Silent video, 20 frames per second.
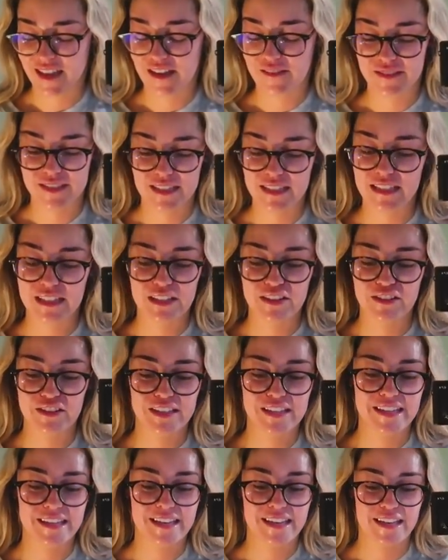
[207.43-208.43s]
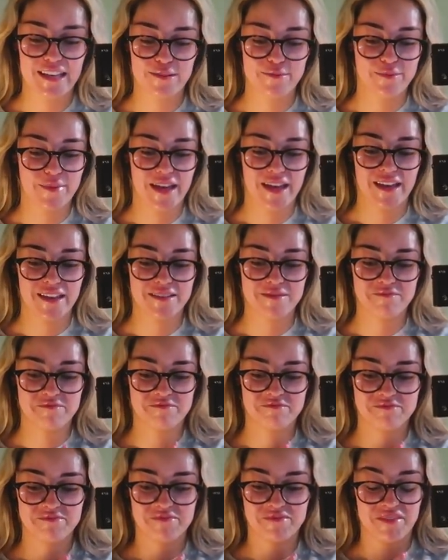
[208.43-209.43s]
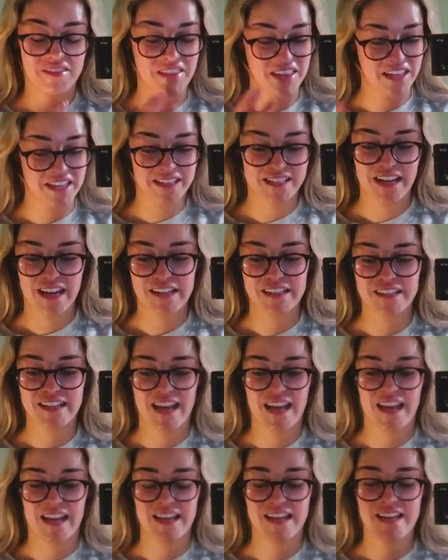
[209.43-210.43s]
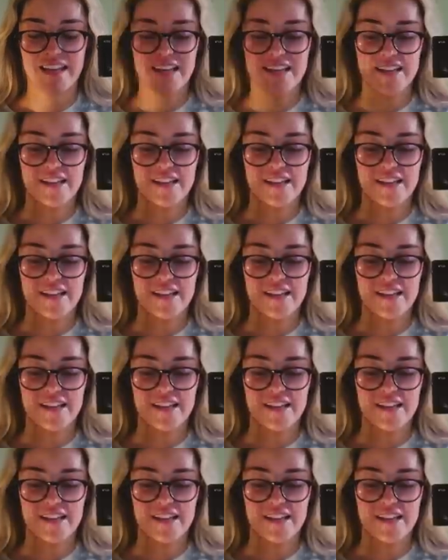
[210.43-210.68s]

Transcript: I was literally in bed the entire day